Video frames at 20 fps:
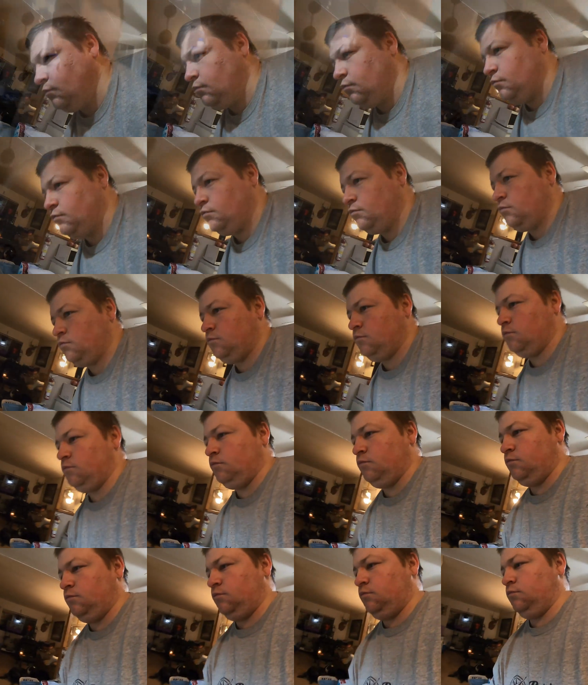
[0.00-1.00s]

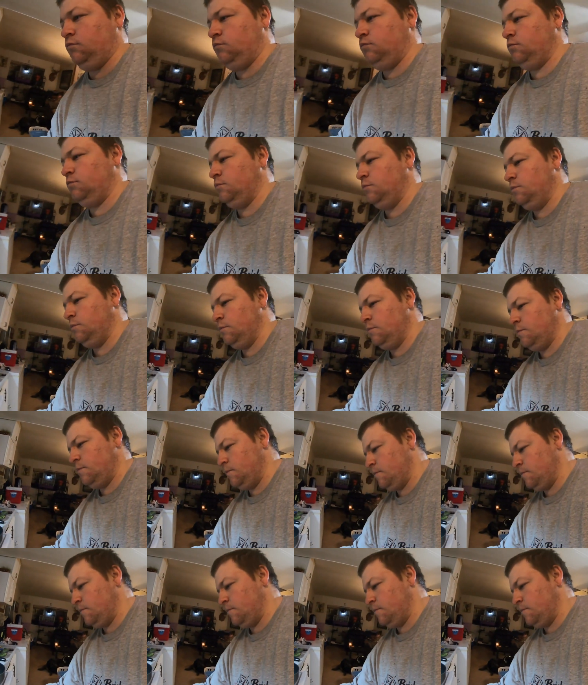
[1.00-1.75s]
No one is speaking in this clip.